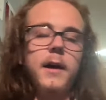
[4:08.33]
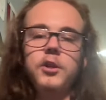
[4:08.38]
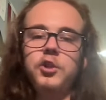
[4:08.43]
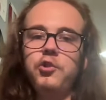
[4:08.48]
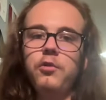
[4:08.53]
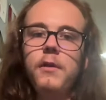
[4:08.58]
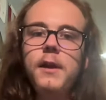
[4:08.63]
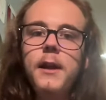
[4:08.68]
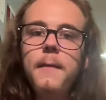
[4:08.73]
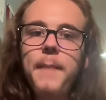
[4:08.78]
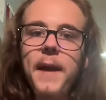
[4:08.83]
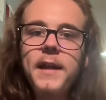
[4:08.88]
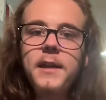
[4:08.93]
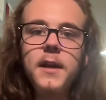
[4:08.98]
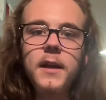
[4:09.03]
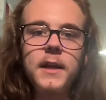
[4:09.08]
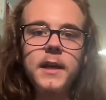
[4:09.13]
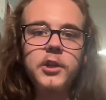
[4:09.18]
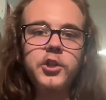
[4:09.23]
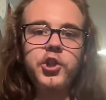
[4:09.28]
Julianna
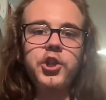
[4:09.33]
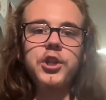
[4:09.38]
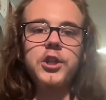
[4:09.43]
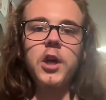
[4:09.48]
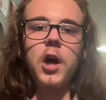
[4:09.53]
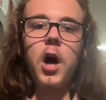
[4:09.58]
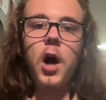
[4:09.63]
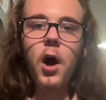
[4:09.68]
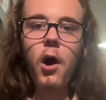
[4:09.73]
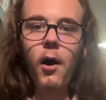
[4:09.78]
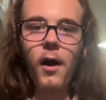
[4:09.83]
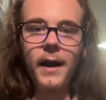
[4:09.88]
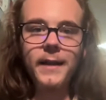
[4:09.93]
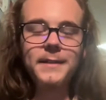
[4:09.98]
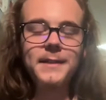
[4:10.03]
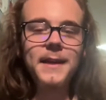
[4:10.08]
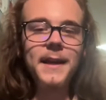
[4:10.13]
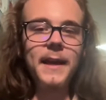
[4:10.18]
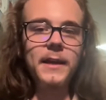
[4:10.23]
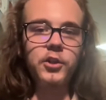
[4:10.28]
Pena, because she's
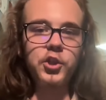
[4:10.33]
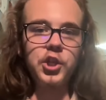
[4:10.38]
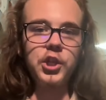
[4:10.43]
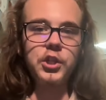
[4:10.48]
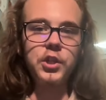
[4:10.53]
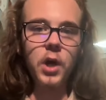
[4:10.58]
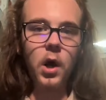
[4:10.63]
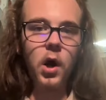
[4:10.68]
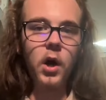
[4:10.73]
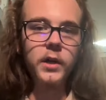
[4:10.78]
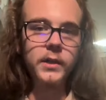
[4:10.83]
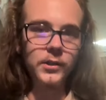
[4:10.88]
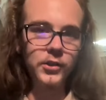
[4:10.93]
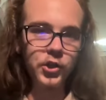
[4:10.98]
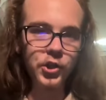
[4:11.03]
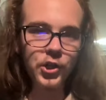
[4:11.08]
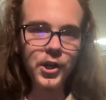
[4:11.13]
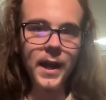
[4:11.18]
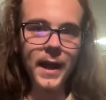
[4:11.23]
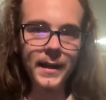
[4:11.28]
hot and she talks
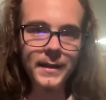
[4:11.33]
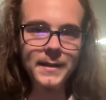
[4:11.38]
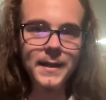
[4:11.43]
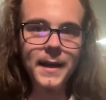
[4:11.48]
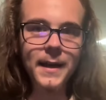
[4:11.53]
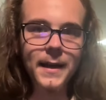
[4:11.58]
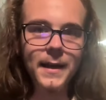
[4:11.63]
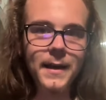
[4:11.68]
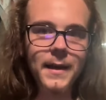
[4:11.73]
shit.